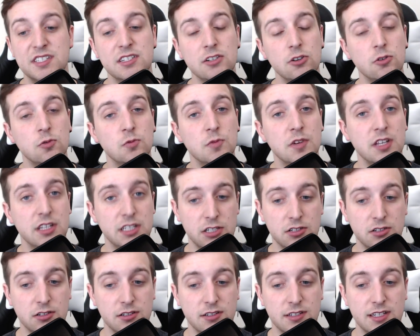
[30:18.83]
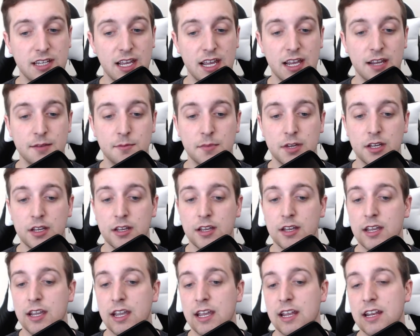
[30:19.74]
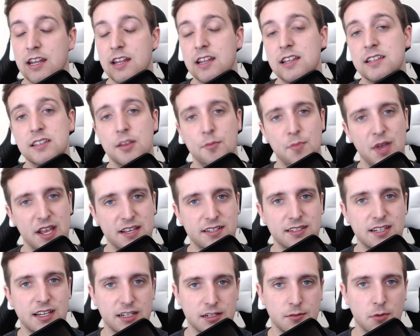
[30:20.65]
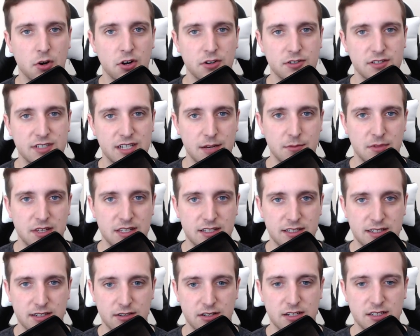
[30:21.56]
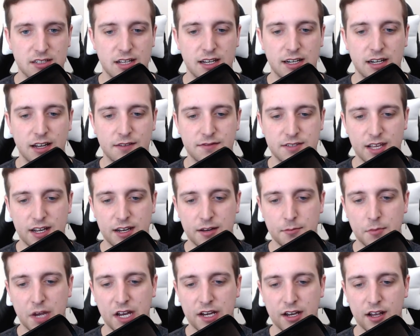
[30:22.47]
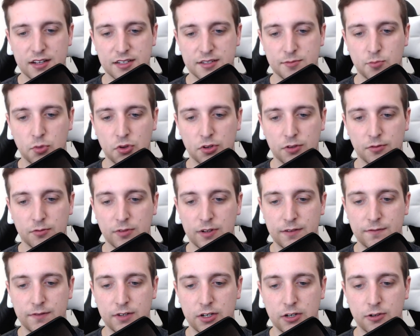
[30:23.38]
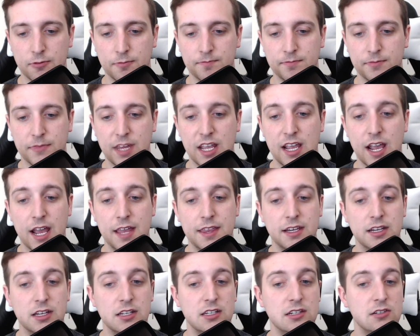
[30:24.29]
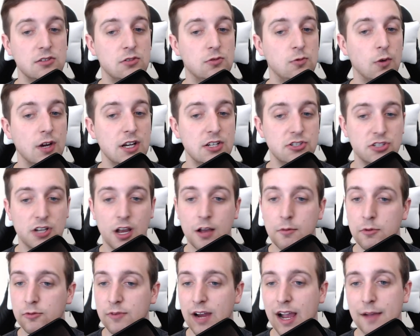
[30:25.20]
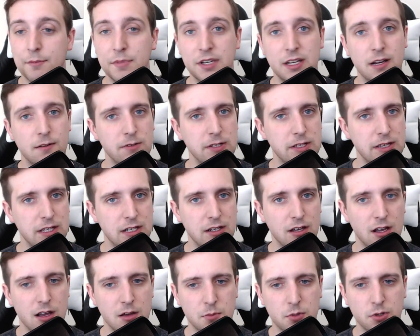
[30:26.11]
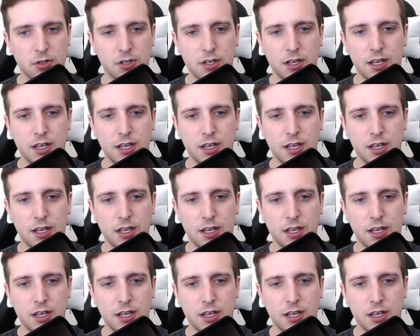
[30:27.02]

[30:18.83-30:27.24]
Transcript: still a really good game, and it is the best Kingdom Hearts game of the series, like I've said in my non-spoiler review. I think it did a great job of wrapping everything up,